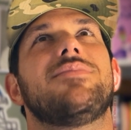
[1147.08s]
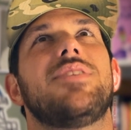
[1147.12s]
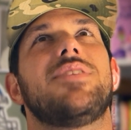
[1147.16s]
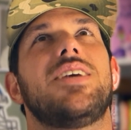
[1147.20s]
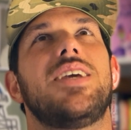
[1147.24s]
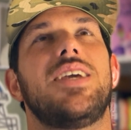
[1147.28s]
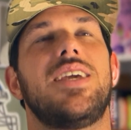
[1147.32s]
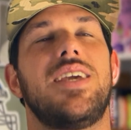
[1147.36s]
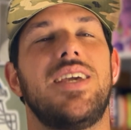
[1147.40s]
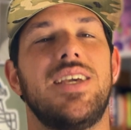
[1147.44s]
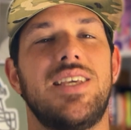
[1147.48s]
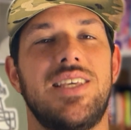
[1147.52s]

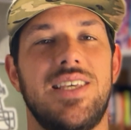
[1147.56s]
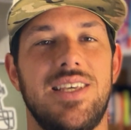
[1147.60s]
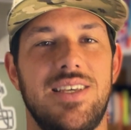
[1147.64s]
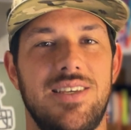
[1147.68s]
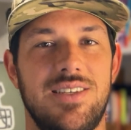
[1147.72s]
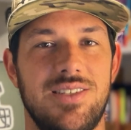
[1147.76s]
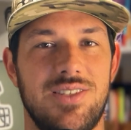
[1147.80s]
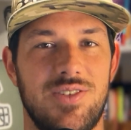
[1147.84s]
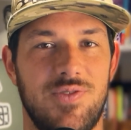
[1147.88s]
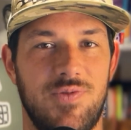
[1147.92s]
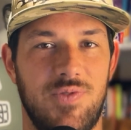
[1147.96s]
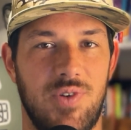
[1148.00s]

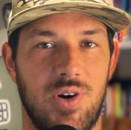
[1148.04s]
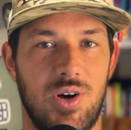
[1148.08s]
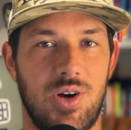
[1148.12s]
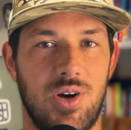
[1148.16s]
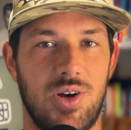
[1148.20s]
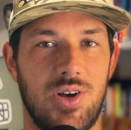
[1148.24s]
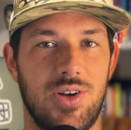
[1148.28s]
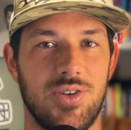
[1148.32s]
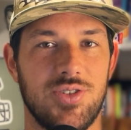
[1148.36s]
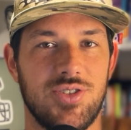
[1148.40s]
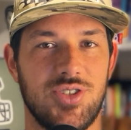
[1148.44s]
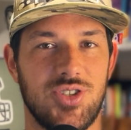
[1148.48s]
Icky's
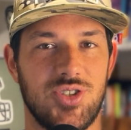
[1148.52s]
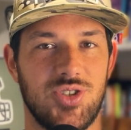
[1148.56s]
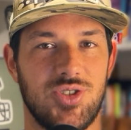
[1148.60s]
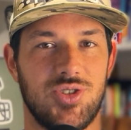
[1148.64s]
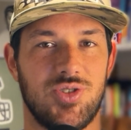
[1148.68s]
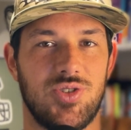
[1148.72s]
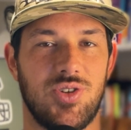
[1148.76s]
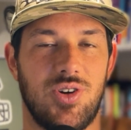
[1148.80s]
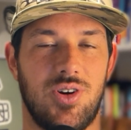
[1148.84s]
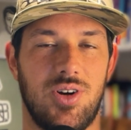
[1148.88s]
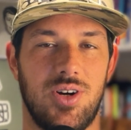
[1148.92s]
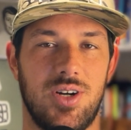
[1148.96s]
false
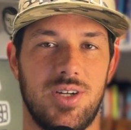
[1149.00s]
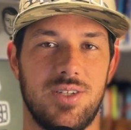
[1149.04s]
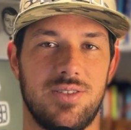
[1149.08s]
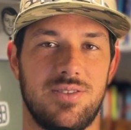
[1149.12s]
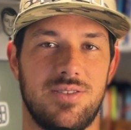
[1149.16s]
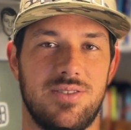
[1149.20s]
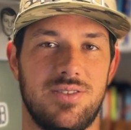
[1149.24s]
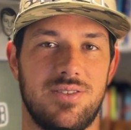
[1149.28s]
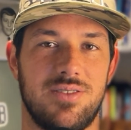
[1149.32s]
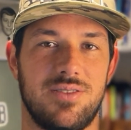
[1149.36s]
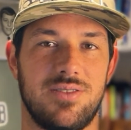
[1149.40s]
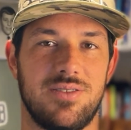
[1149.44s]

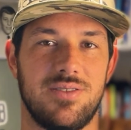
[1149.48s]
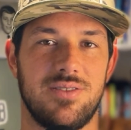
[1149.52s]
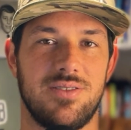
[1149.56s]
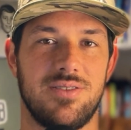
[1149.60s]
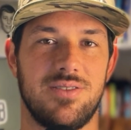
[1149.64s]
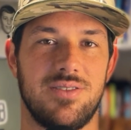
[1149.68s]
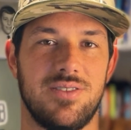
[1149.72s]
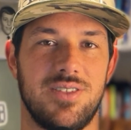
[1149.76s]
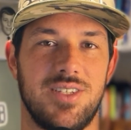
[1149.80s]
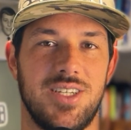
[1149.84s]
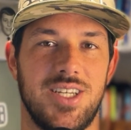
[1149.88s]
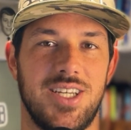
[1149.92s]
starts
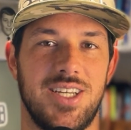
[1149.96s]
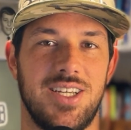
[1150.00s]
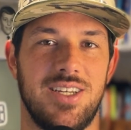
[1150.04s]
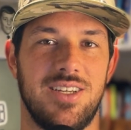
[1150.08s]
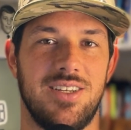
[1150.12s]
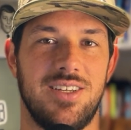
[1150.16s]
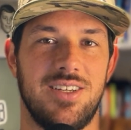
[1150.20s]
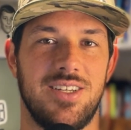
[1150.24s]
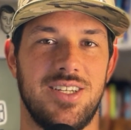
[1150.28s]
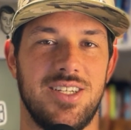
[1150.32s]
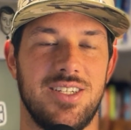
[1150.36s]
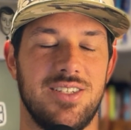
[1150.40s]

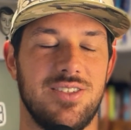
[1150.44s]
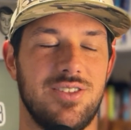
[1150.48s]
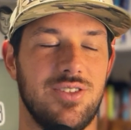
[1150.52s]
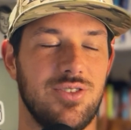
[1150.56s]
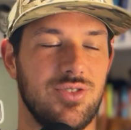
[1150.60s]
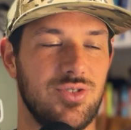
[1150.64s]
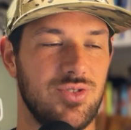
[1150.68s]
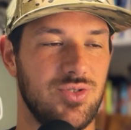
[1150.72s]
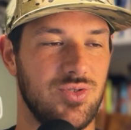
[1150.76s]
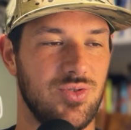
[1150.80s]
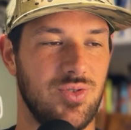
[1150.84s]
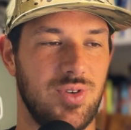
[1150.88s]

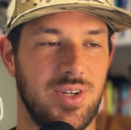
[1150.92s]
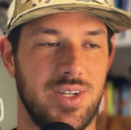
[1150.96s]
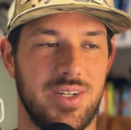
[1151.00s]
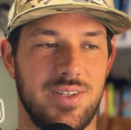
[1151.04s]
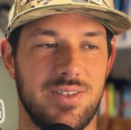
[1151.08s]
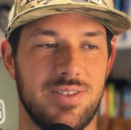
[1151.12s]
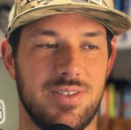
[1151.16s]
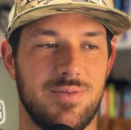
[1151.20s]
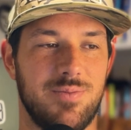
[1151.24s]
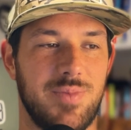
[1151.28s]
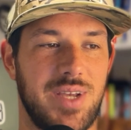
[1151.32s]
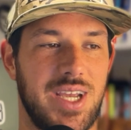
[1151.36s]
destroyed
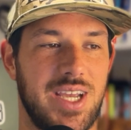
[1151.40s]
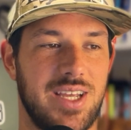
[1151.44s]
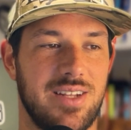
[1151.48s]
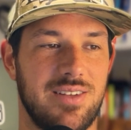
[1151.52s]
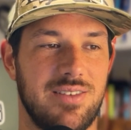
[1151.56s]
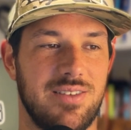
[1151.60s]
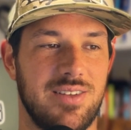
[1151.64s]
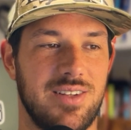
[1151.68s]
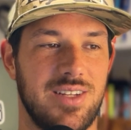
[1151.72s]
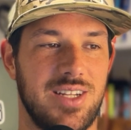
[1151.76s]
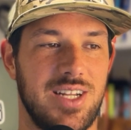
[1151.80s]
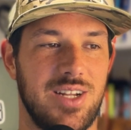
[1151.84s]
us,
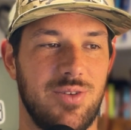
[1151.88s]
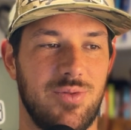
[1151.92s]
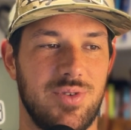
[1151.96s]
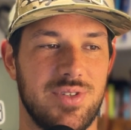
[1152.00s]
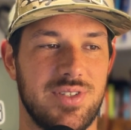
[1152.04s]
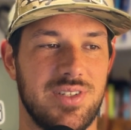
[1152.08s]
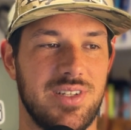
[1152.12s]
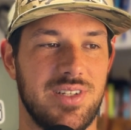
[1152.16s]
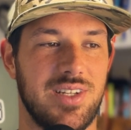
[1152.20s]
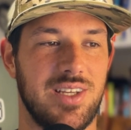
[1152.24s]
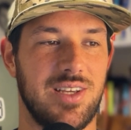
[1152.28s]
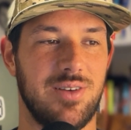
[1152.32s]
man. And it
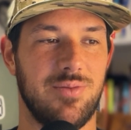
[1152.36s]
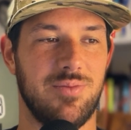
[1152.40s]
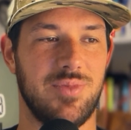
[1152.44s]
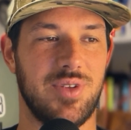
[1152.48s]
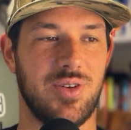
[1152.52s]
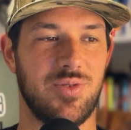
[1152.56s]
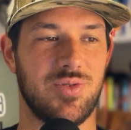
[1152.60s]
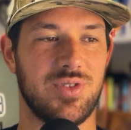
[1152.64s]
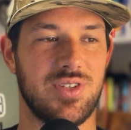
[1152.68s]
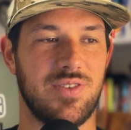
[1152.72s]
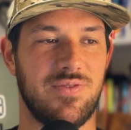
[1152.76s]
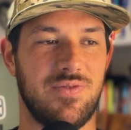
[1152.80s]
wasn't him.
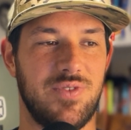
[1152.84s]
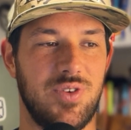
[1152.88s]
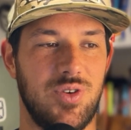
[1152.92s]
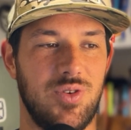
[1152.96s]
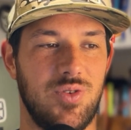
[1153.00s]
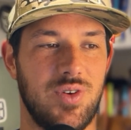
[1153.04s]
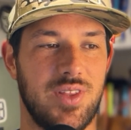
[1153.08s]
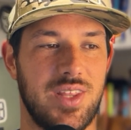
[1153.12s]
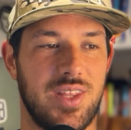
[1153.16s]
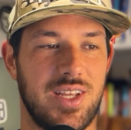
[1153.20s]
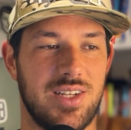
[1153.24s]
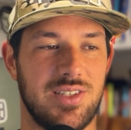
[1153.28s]
There was a
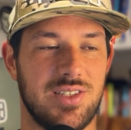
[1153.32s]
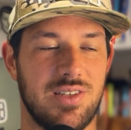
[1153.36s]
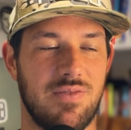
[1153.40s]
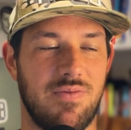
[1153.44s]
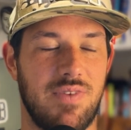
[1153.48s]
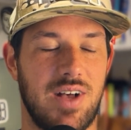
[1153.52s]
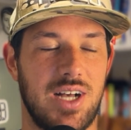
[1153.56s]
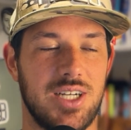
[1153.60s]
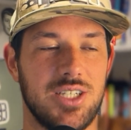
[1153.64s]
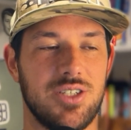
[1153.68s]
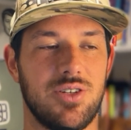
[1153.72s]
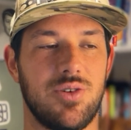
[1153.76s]
few. I think
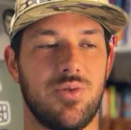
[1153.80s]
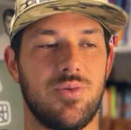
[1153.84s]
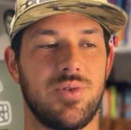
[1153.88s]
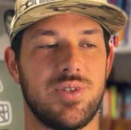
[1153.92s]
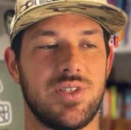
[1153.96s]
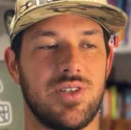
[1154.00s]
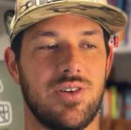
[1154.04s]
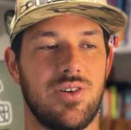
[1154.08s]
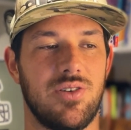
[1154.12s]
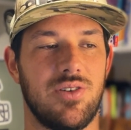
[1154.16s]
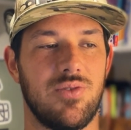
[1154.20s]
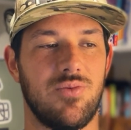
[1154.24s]
Zavala
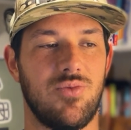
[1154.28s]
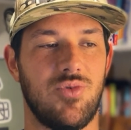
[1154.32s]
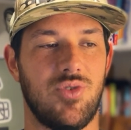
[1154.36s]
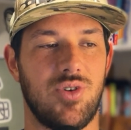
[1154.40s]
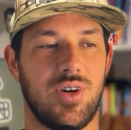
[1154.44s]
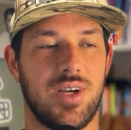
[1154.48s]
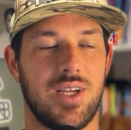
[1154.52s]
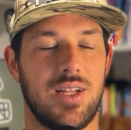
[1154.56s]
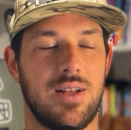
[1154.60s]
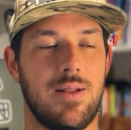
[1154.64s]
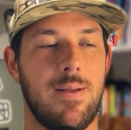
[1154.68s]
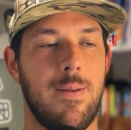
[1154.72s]
was on
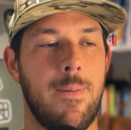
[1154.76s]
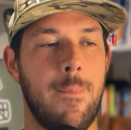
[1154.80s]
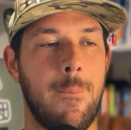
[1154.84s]
one.